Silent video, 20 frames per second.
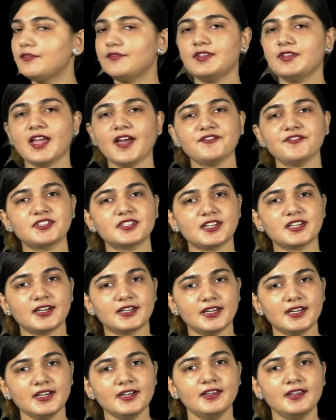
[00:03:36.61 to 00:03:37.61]
We have
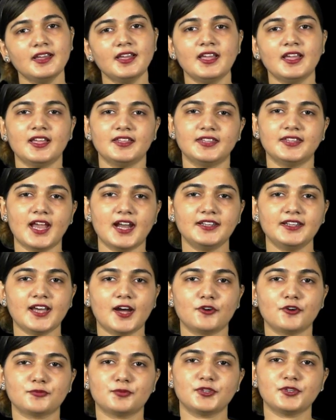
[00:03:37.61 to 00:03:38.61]
studied that the
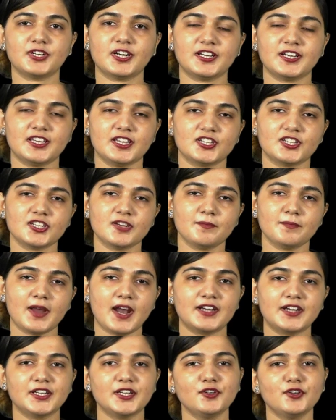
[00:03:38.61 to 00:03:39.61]
output radiation
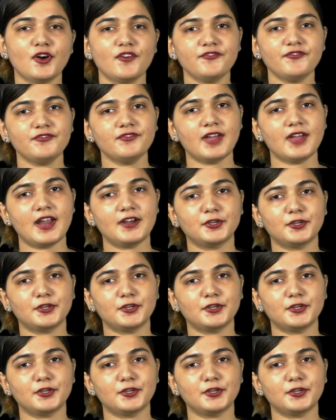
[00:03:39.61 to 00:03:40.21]
pattern of